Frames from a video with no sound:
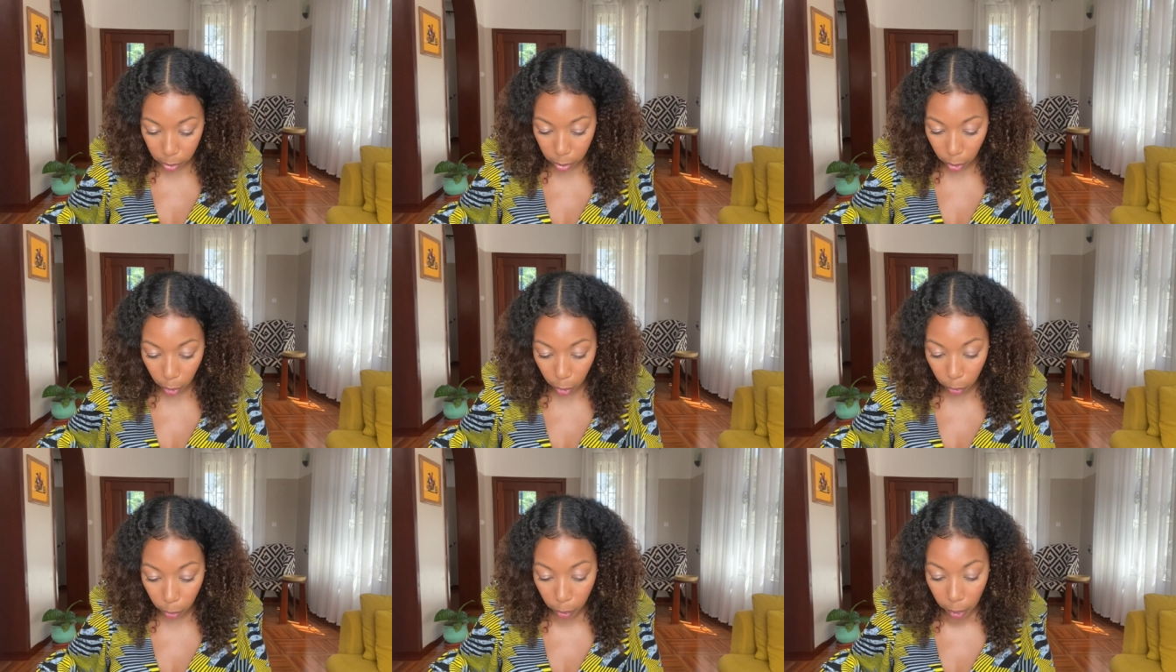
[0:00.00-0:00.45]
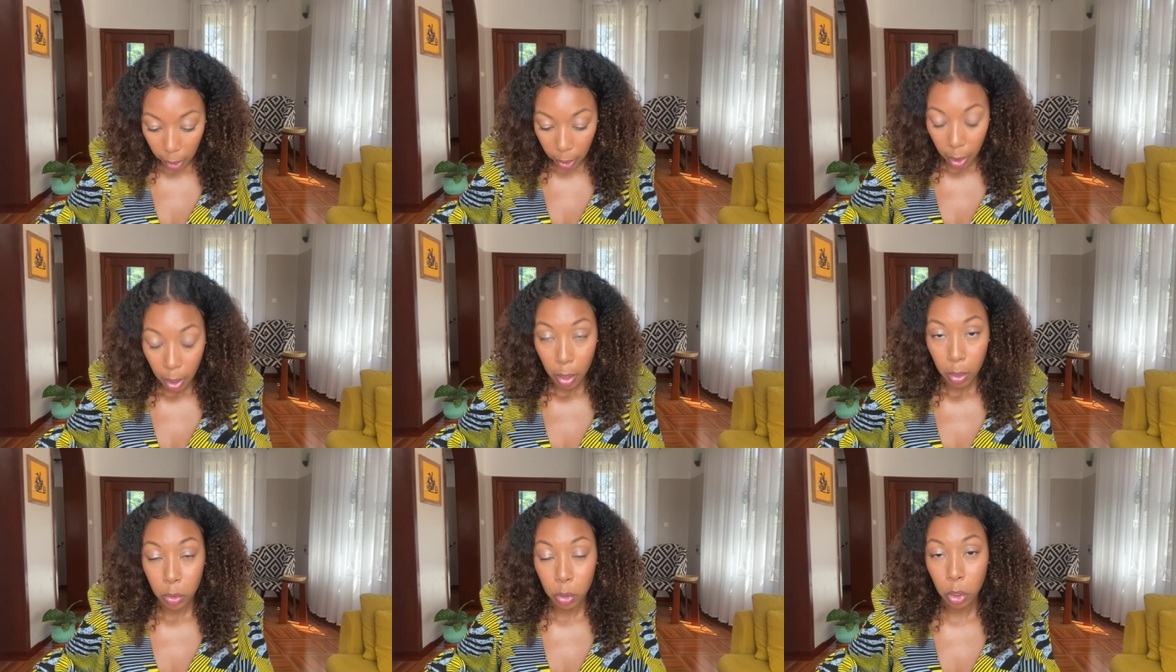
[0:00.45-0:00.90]
So
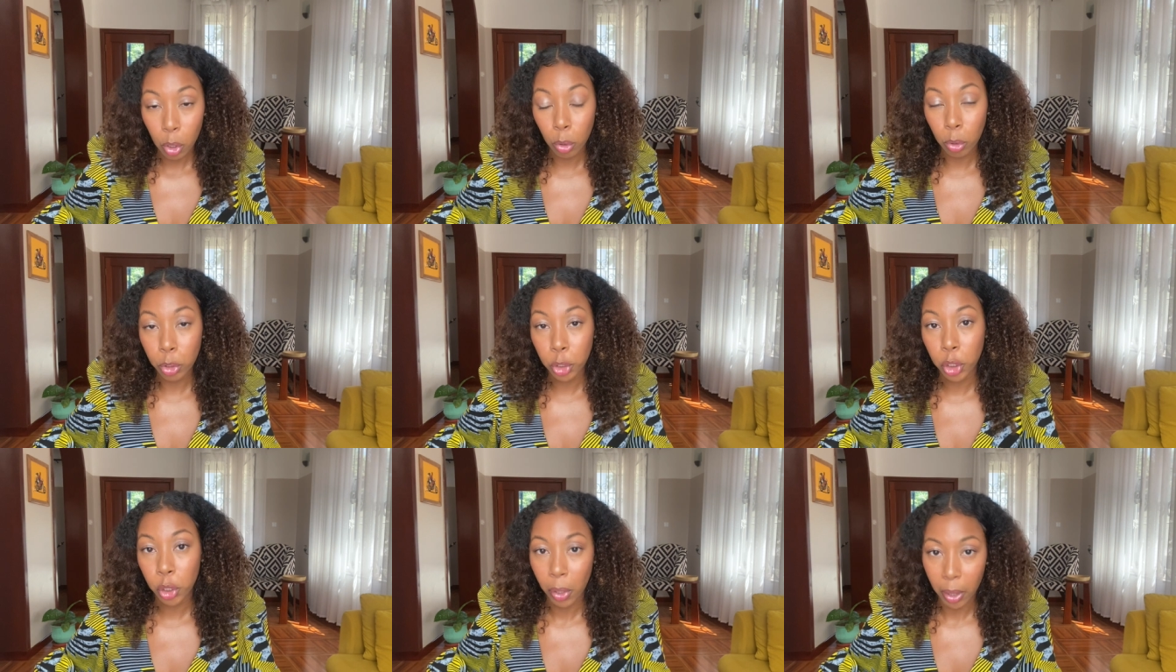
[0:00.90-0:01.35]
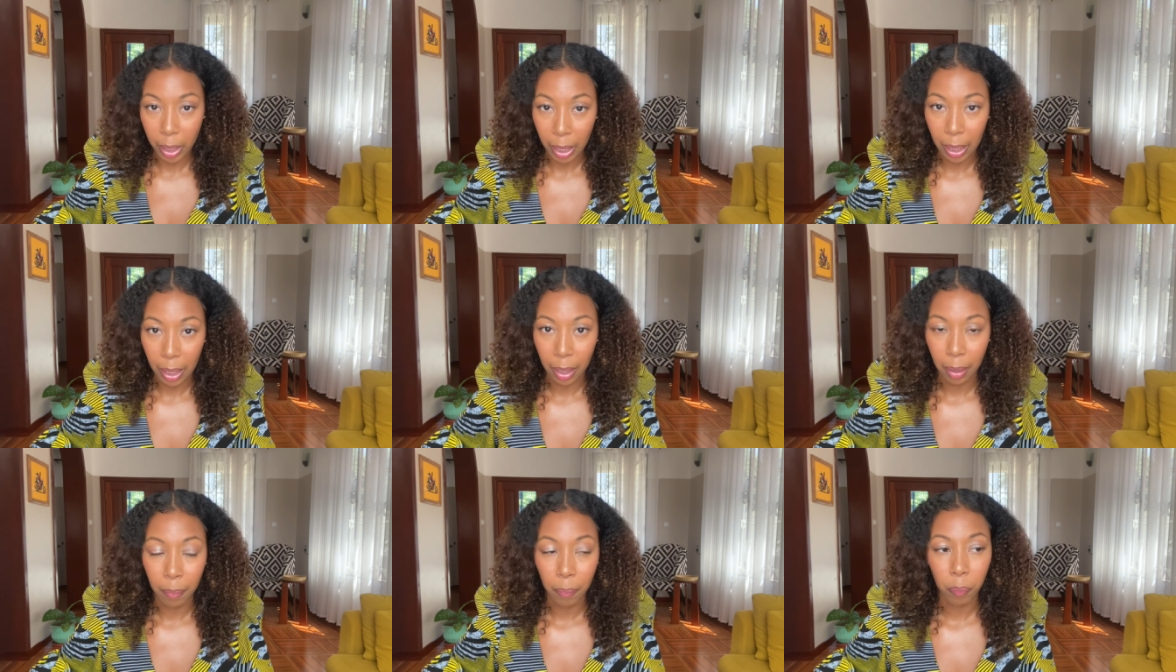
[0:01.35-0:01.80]

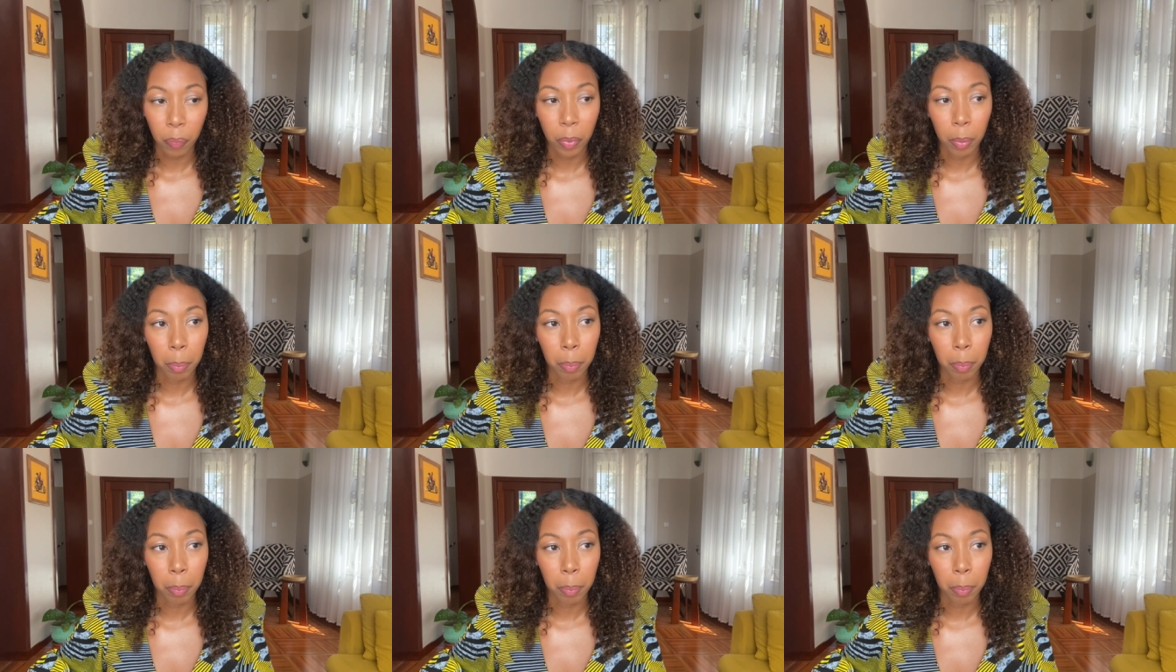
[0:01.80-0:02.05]
socially,